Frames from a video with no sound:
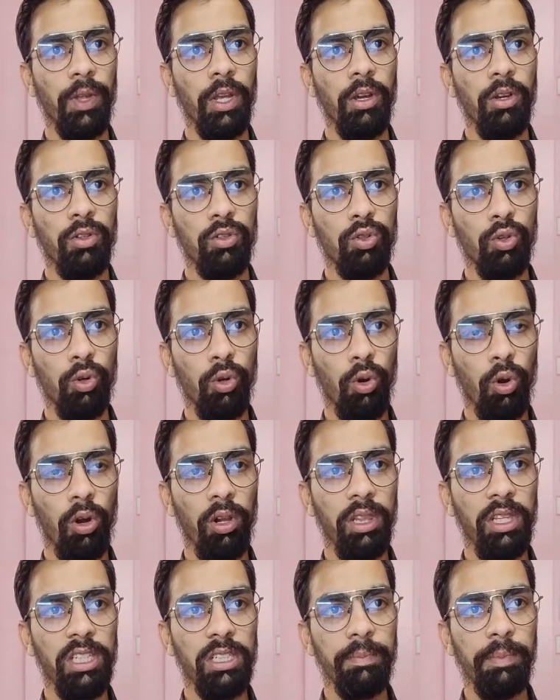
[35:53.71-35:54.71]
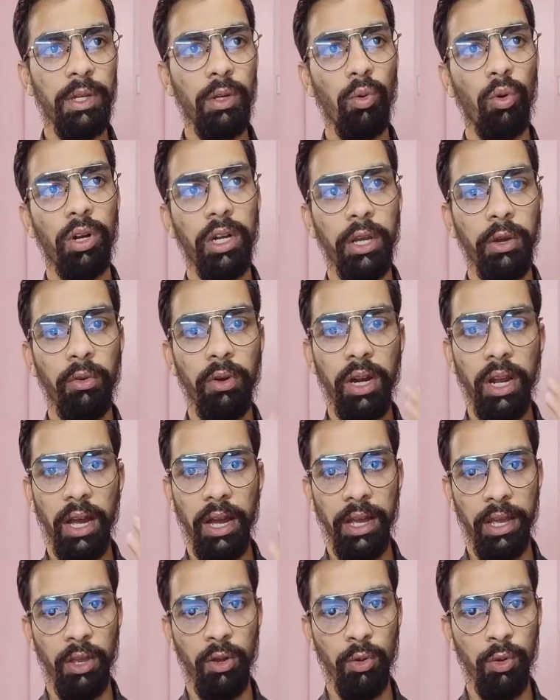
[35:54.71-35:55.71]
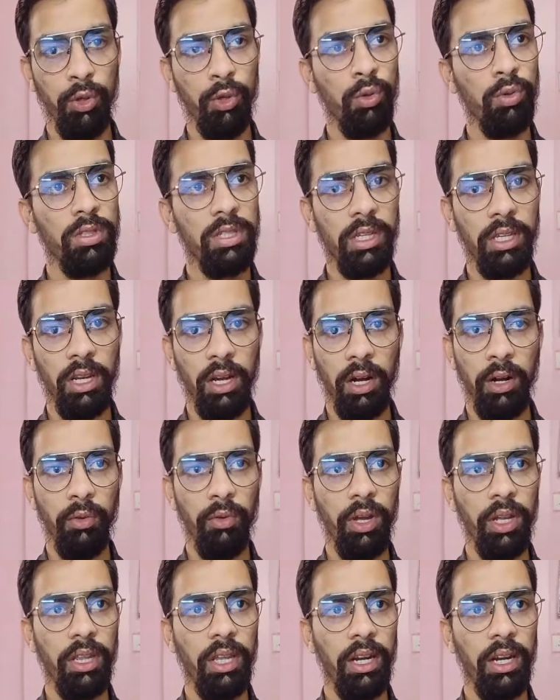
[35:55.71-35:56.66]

So all this pin whatever I have used in hardware,